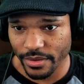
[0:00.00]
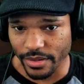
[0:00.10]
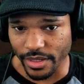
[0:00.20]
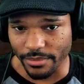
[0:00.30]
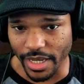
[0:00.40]

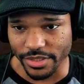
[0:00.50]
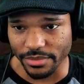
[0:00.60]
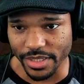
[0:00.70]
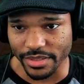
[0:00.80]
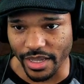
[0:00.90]
Oh, I
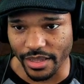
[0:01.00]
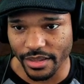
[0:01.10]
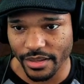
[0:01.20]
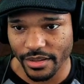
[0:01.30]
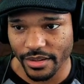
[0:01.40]
actually missed that.
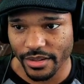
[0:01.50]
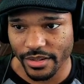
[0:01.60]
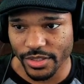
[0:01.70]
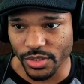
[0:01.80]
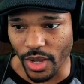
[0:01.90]

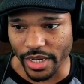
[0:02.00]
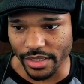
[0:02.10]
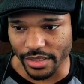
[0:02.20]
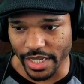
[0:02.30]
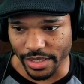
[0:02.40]
So I
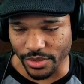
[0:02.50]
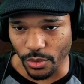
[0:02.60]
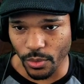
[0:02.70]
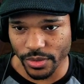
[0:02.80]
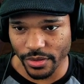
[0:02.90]
can hit the
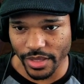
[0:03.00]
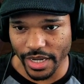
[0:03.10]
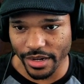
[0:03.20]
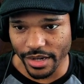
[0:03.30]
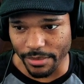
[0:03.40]
corner
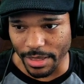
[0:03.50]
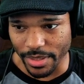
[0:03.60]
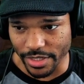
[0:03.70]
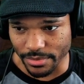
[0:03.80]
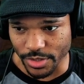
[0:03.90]
there and
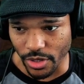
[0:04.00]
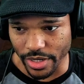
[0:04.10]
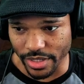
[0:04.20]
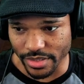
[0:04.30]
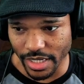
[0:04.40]
maybe hit some
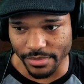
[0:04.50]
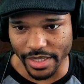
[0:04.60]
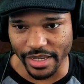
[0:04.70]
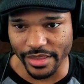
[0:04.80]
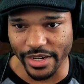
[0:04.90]
targets. Yep,
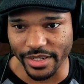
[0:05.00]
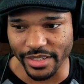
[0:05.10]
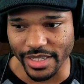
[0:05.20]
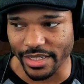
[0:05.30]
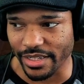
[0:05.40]
there it
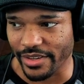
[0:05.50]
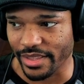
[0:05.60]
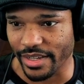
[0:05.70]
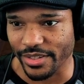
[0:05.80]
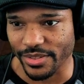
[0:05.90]
is. I did it right there.